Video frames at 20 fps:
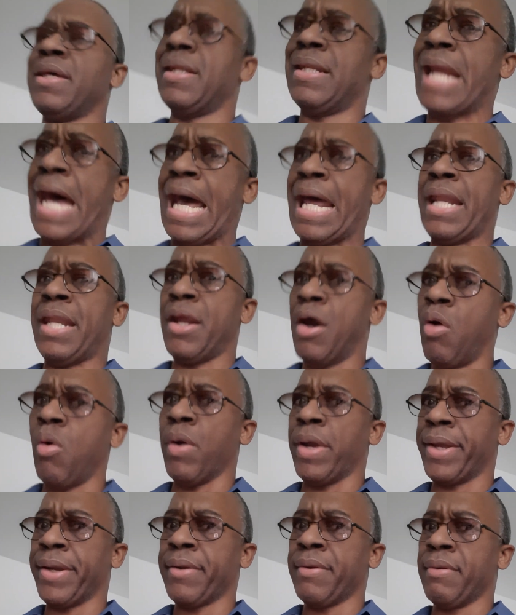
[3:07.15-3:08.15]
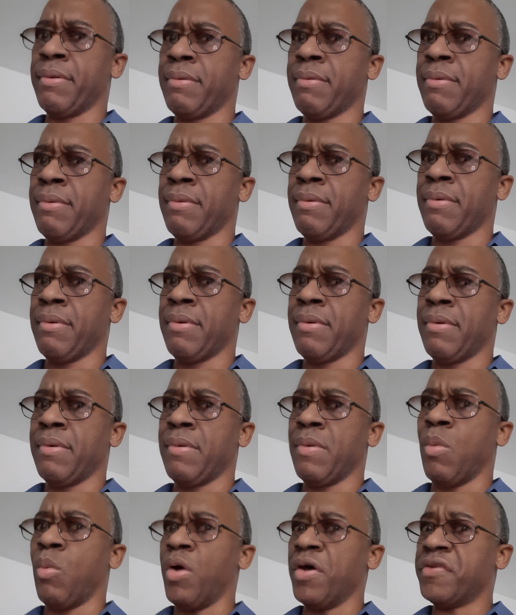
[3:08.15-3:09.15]
not knowing
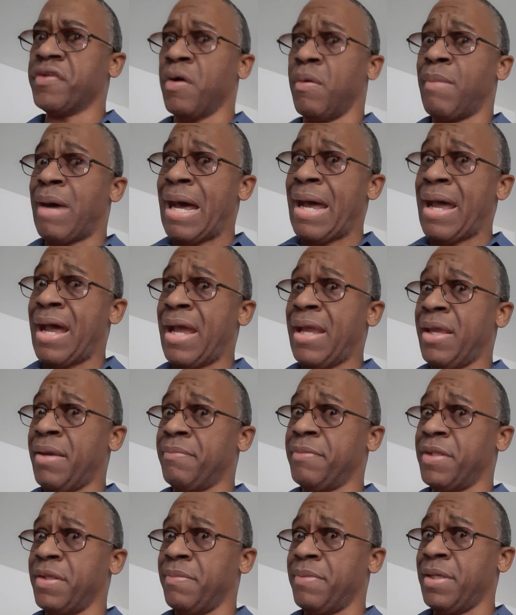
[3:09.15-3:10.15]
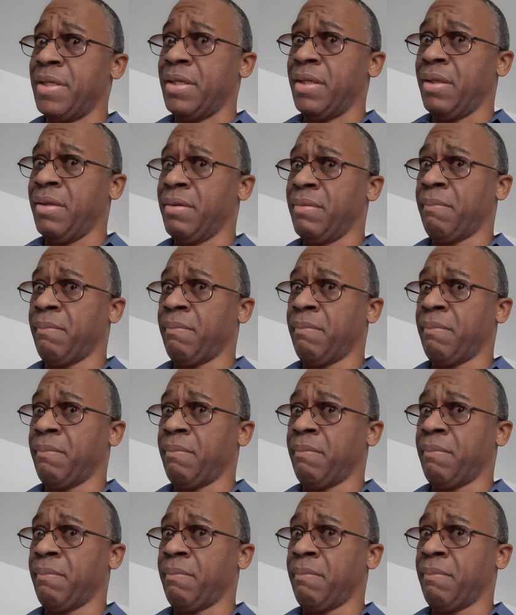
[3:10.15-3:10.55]
what's on my IMDb,